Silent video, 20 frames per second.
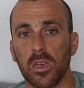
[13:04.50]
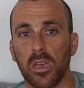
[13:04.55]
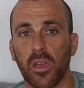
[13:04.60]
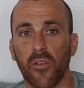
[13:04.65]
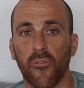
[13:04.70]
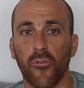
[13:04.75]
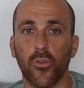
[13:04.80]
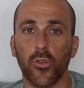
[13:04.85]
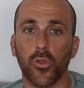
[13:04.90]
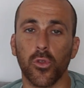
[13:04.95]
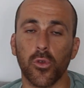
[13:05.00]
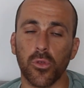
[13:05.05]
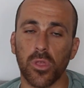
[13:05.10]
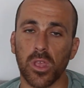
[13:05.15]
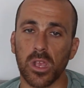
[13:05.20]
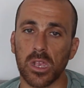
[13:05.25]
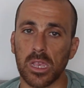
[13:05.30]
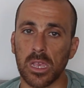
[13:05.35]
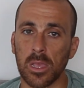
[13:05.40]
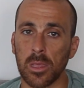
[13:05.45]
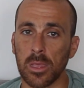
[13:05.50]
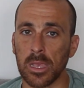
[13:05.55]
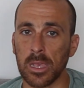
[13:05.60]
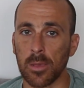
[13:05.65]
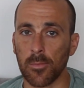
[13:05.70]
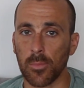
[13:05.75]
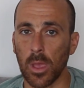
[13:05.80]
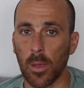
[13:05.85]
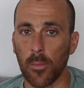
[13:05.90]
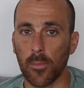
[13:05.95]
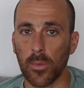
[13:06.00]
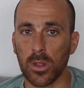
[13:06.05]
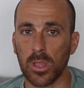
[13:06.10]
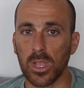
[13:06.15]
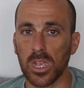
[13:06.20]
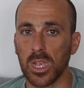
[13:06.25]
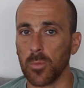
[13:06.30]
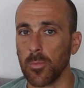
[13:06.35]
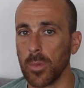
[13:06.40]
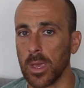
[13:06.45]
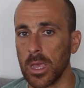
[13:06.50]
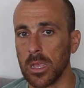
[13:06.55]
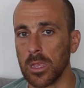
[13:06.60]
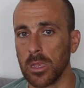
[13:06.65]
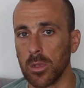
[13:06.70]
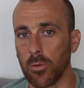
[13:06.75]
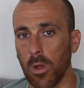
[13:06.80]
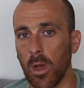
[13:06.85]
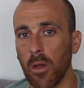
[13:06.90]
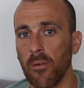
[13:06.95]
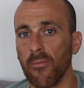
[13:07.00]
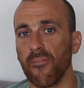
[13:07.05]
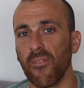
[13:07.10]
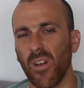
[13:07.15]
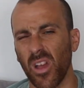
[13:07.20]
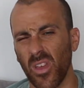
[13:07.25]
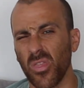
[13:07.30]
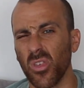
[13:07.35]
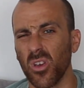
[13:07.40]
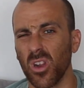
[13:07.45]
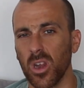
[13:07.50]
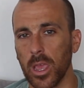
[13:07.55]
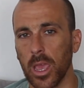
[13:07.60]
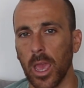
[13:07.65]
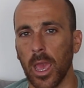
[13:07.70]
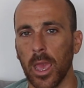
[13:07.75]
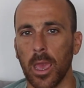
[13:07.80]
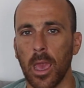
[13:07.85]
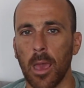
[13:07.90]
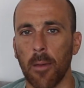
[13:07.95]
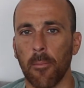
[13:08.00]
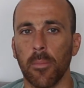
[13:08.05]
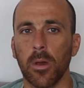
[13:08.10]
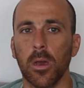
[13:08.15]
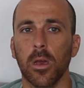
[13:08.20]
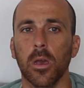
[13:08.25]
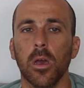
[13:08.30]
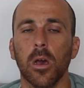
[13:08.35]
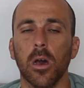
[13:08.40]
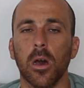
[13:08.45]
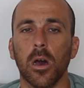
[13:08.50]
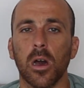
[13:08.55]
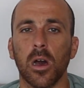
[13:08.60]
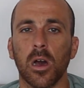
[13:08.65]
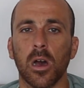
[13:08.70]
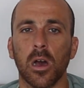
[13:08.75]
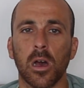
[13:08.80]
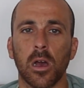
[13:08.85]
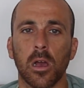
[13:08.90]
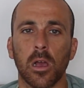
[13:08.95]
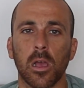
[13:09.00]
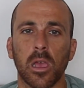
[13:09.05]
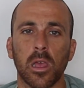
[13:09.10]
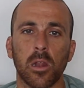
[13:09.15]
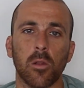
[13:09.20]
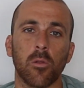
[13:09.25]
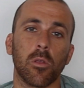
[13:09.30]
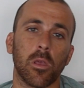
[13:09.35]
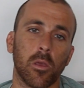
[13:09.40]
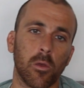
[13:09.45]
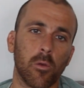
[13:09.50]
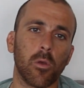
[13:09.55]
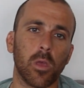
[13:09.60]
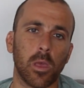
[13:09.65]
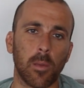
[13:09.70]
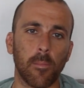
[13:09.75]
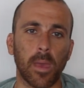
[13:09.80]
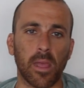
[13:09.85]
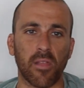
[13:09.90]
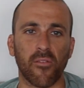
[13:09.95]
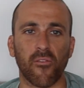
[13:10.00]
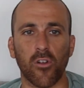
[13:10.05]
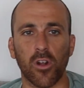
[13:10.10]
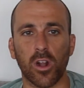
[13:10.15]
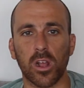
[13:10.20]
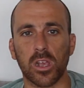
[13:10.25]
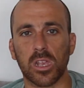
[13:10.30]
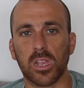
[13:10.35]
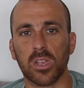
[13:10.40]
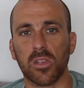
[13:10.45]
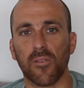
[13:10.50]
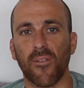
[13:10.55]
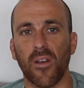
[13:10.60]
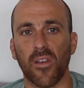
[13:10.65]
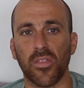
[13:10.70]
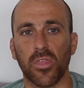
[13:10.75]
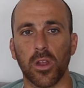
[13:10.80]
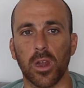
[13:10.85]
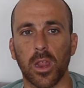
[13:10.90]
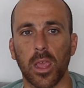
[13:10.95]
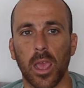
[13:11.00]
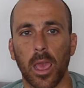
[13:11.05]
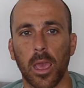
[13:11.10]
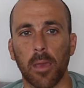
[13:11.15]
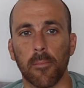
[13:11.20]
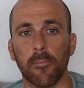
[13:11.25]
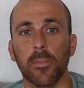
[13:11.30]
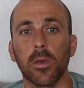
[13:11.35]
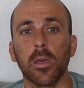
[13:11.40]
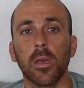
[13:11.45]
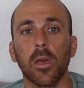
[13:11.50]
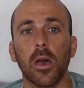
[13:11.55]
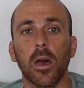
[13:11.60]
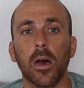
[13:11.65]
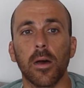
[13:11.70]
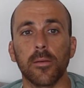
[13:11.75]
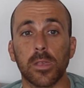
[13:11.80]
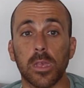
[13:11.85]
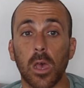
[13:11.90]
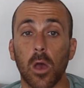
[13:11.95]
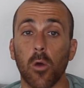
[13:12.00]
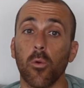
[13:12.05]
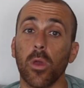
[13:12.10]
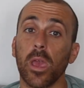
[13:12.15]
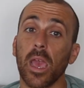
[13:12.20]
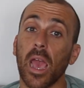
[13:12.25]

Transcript: if you do this in September, this means around 5:30 a.m. And it meant for us 5:30 a.m. So we